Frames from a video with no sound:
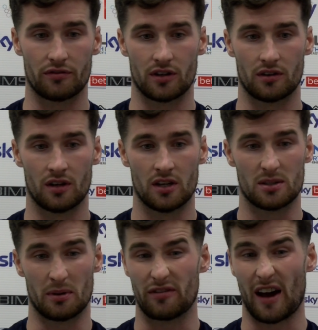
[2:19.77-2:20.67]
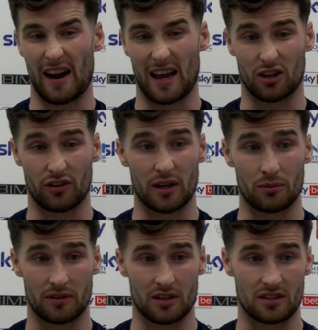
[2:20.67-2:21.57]
And to be fair, I agreed
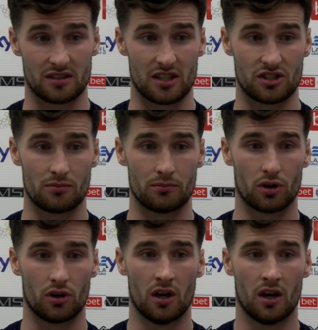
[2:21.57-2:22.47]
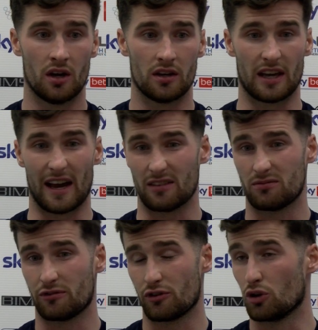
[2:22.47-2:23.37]
with the decision. But yeah,
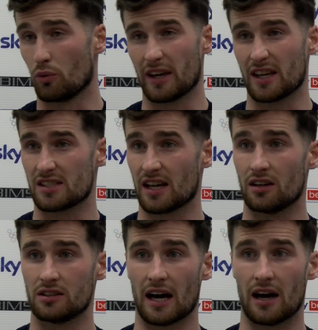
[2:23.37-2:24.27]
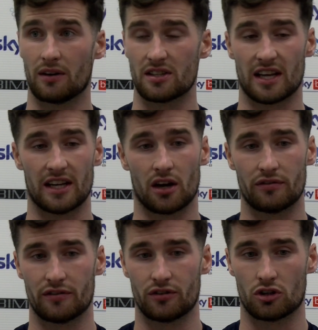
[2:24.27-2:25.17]
through the week it settled down. I stayed off
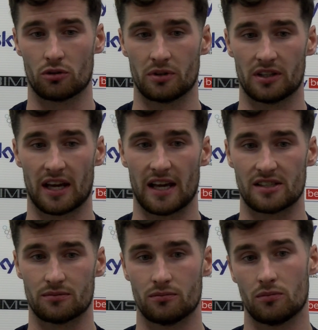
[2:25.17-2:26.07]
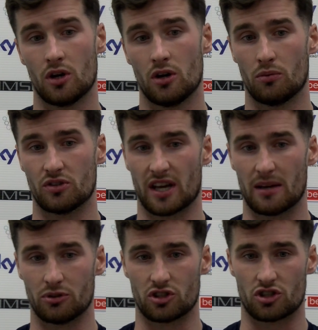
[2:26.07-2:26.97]
it for a couple of days and was
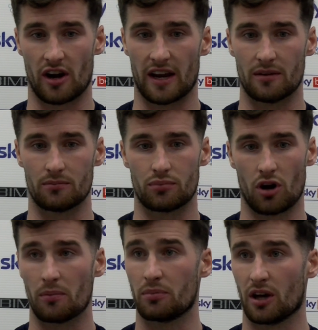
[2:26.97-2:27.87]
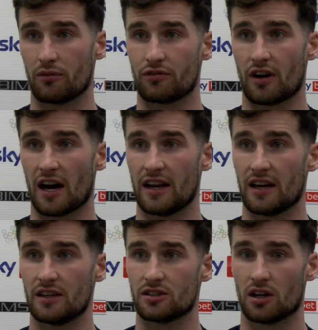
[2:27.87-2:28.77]
able to train properly on
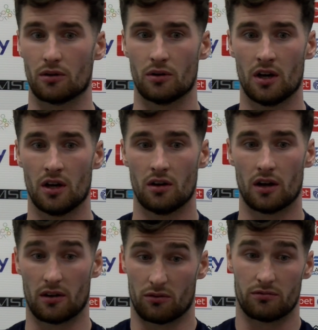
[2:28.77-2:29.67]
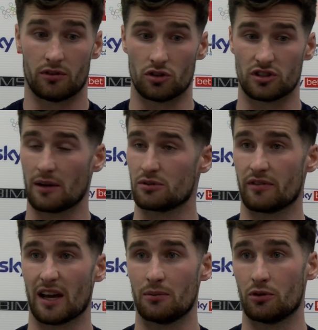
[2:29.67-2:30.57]
Friday, so unfortunately I was
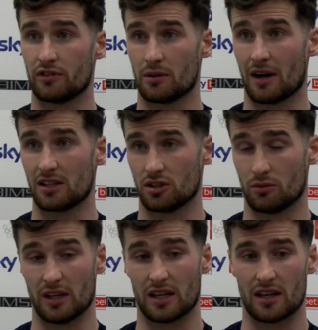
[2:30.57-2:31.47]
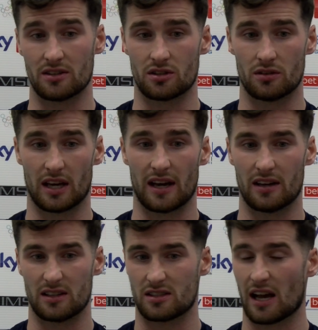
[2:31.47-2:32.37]
available for the match on the weekend. So yeah,
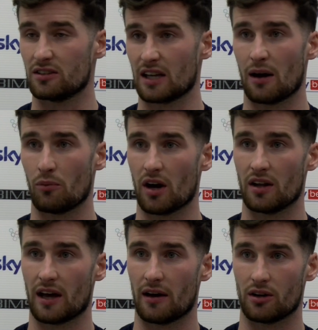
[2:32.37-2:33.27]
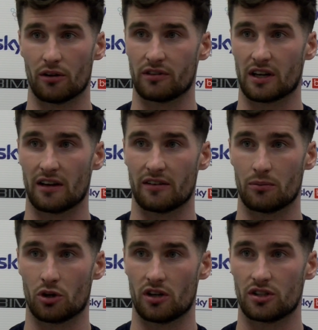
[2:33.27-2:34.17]
it's settled down well now. I don't think I have any
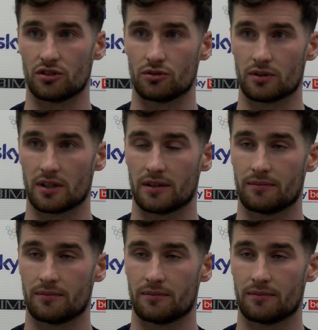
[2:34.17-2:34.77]
more issues with it.